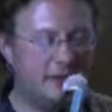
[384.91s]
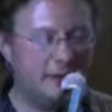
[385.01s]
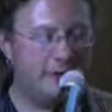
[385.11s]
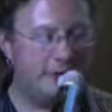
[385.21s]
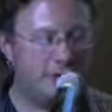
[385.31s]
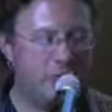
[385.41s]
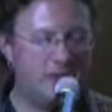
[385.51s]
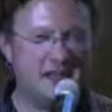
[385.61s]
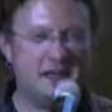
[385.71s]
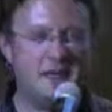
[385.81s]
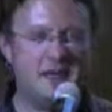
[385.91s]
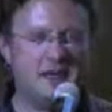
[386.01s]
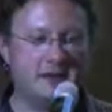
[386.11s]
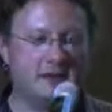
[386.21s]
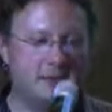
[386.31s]
arrow here pointing to a
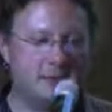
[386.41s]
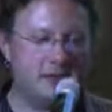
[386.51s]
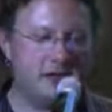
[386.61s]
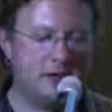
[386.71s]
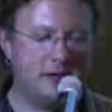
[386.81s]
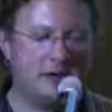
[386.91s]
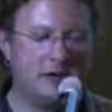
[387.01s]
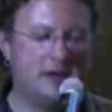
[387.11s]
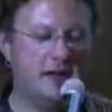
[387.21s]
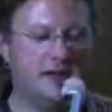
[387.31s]
conflict point where